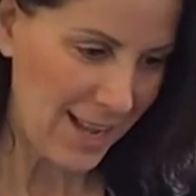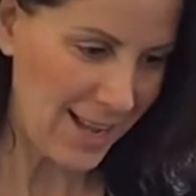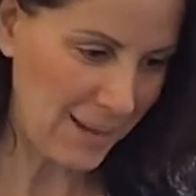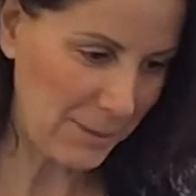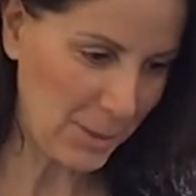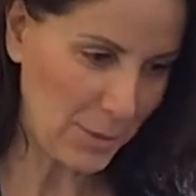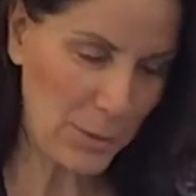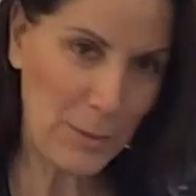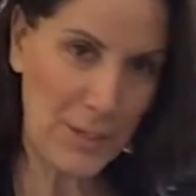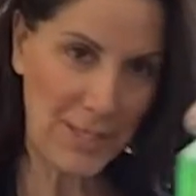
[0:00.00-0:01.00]
I'm going to
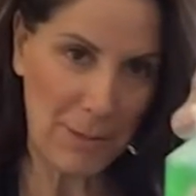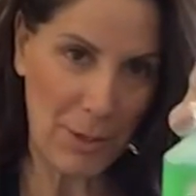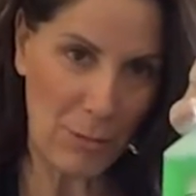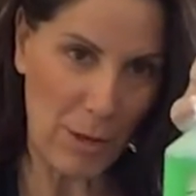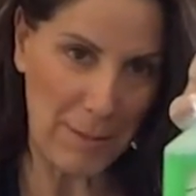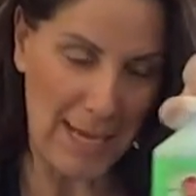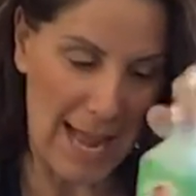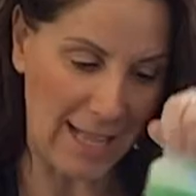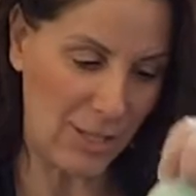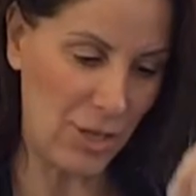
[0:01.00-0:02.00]
put some of the rubbing
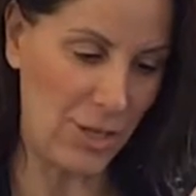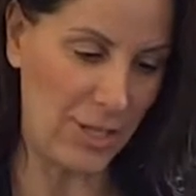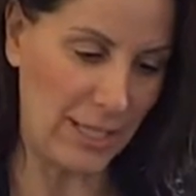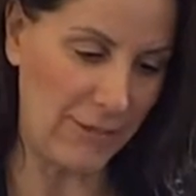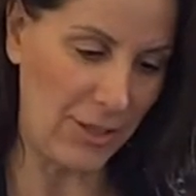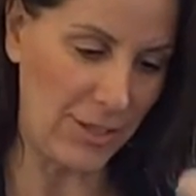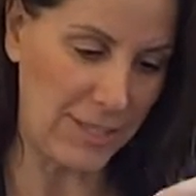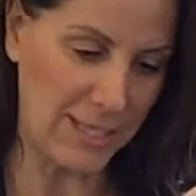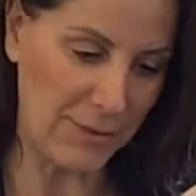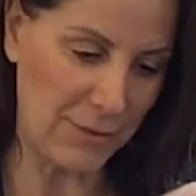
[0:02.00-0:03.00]
alcohol, even though this
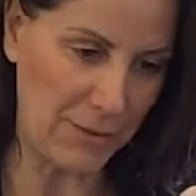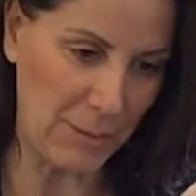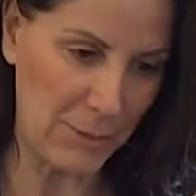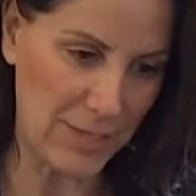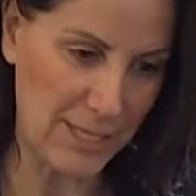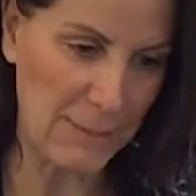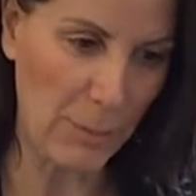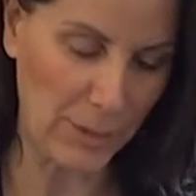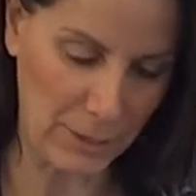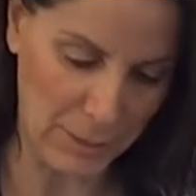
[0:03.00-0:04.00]
says 50%, but
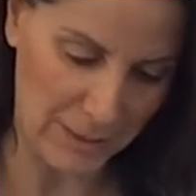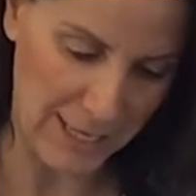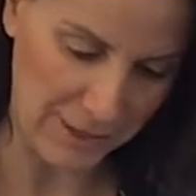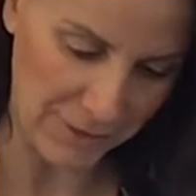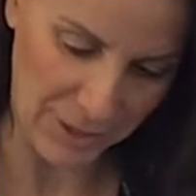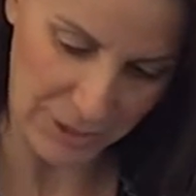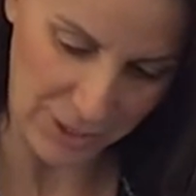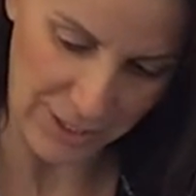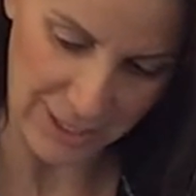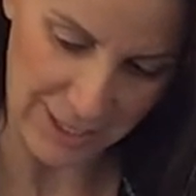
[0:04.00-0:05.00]
we're going to put a lot of other
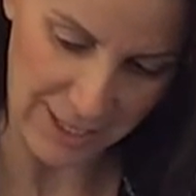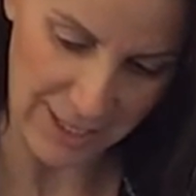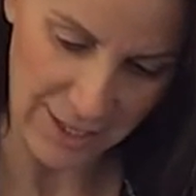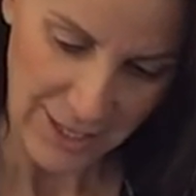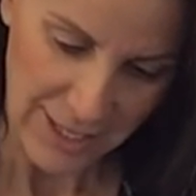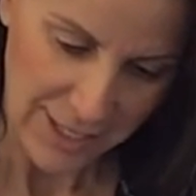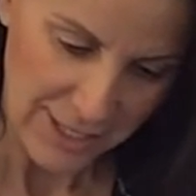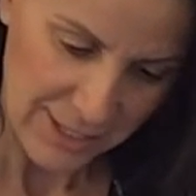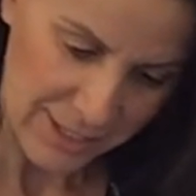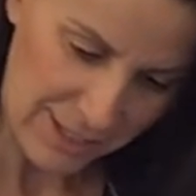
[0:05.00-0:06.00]
goodies in there.
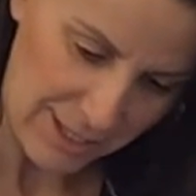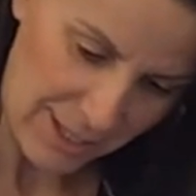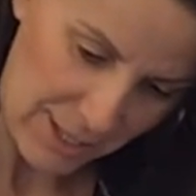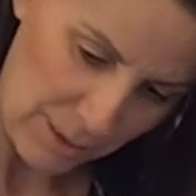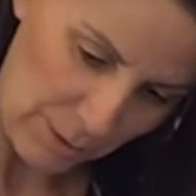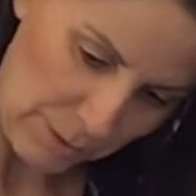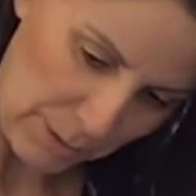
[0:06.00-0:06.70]
So I'm going to